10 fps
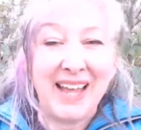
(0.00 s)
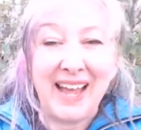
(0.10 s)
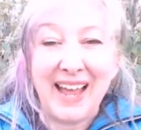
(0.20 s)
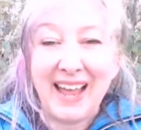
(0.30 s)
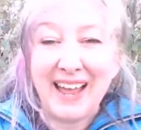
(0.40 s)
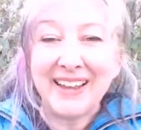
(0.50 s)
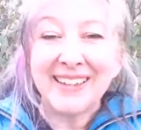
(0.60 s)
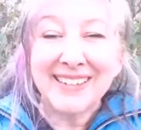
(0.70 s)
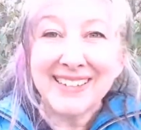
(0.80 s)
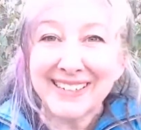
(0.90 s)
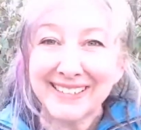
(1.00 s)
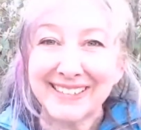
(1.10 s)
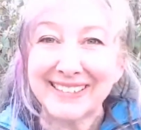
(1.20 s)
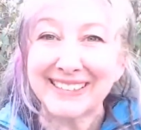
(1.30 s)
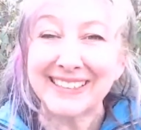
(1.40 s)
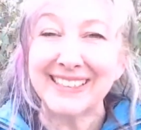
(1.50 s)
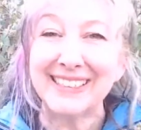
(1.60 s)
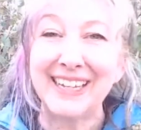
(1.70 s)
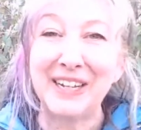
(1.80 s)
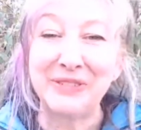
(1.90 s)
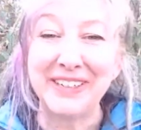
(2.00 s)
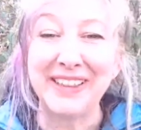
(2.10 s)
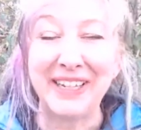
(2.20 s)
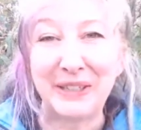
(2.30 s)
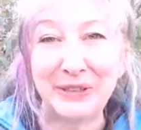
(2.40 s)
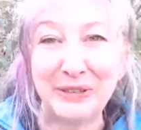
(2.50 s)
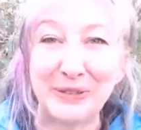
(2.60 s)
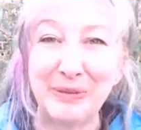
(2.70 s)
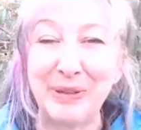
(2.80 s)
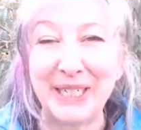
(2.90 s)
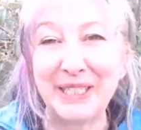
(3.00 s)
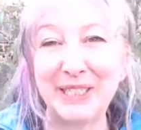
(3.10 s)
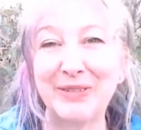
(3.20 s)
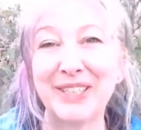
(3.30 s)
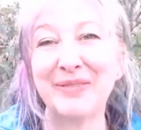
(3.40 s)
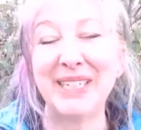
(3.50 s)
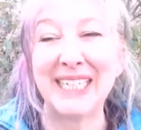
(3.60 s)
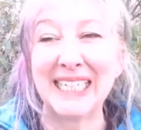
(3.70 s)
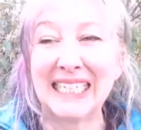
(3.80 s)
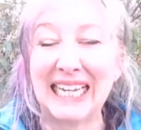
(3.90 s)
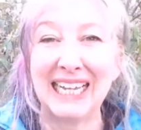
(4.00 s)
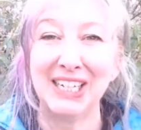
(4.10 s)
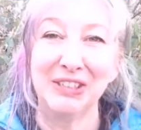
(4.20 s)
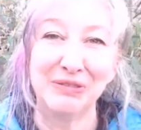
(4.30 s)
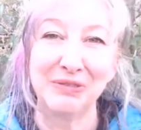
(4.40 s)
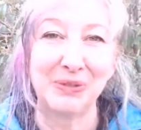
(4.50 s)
And I want to thank you for being here with me and